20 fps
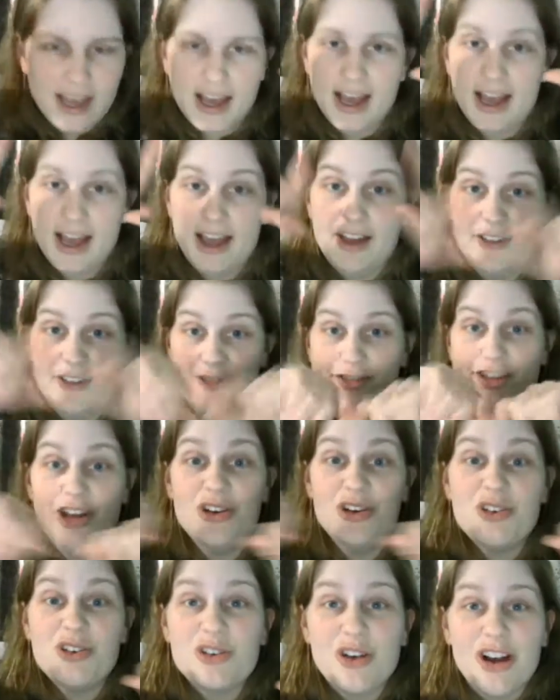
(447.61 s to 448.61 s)

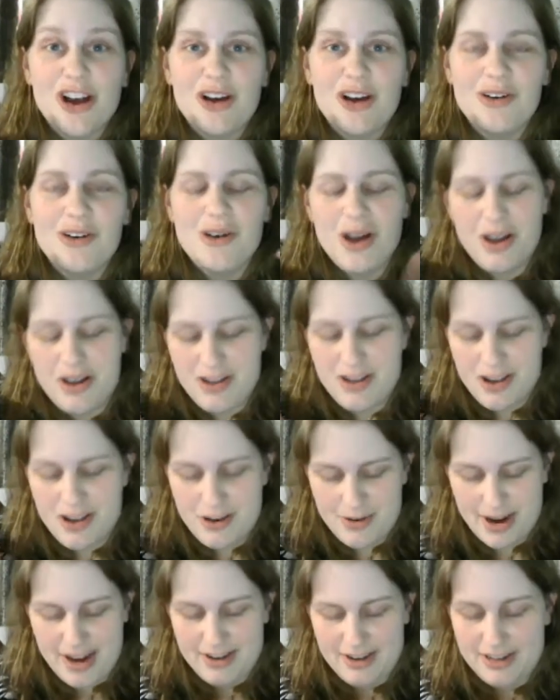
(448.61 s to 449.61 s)
Velcro
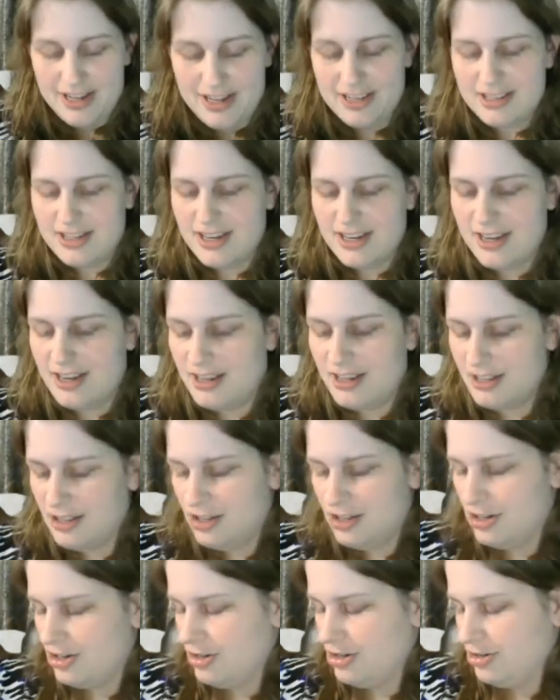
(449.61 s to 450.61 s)
around it
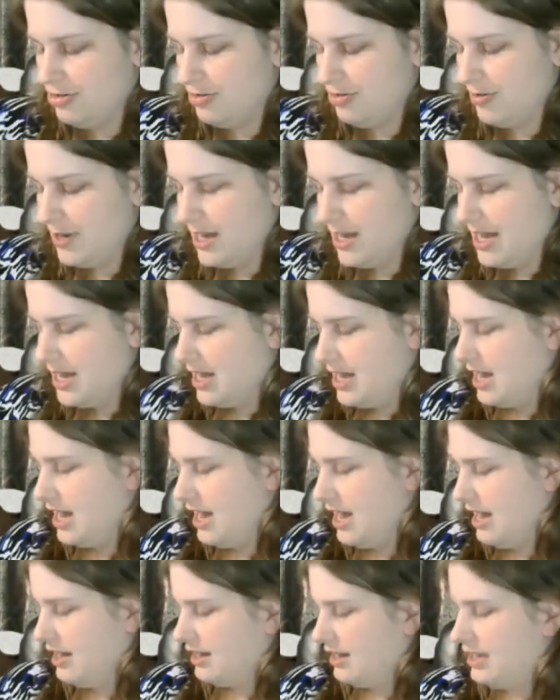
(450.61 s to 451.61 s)
to
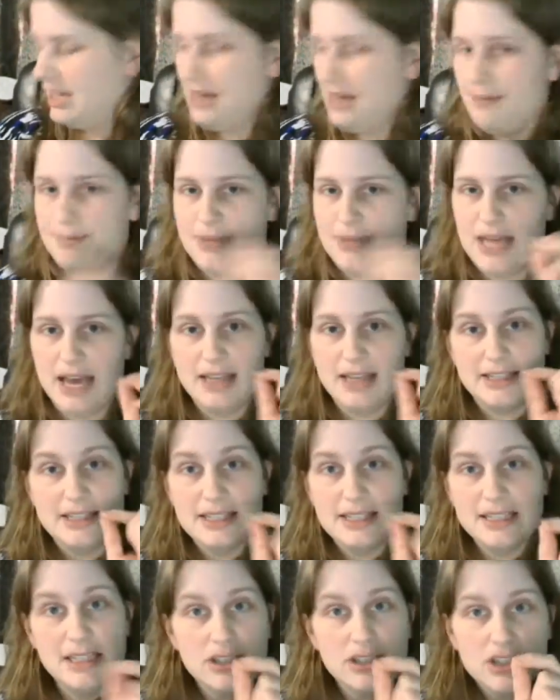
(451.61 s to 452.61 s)
keep that
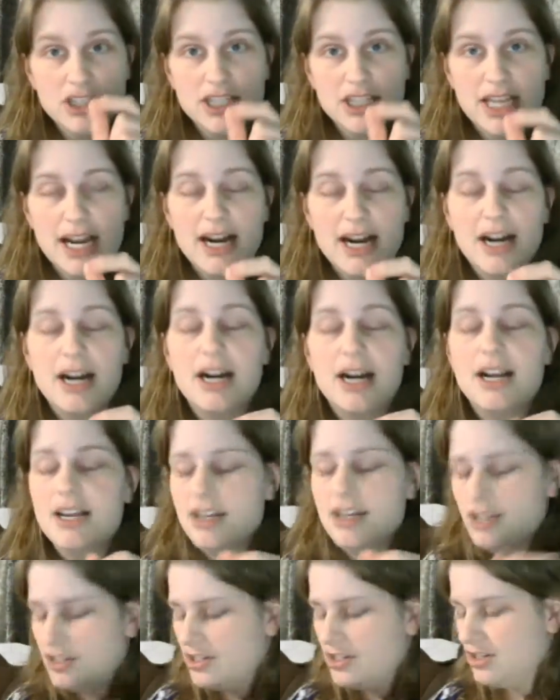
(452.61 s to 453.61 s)
sealed there,
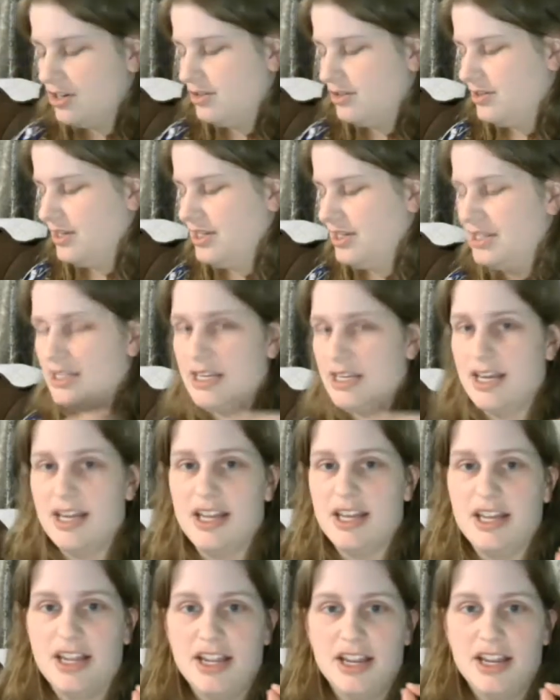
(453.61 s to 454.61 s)
so that
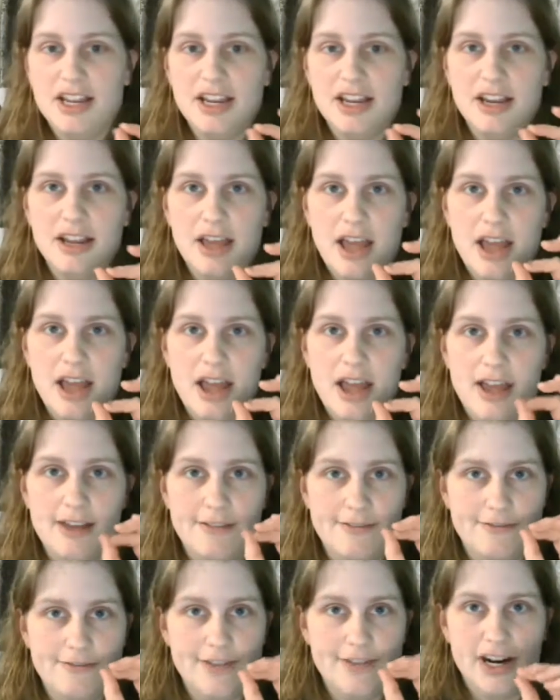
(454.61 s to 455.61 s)

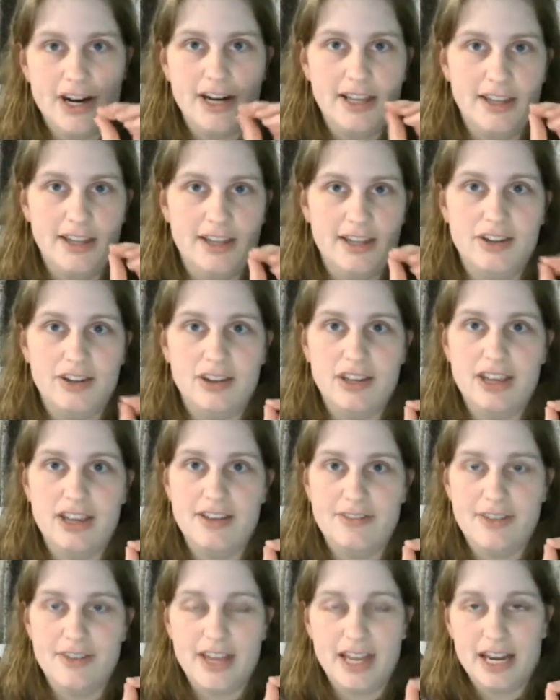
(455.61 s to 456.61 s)
very little,
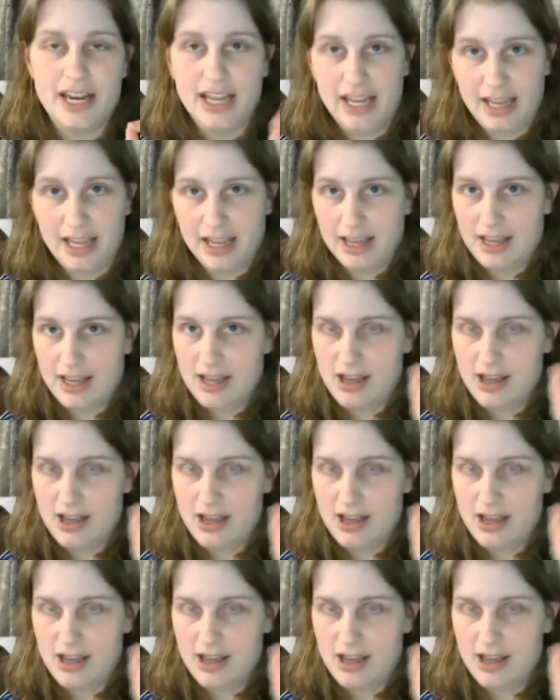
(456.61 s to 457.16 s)
if any,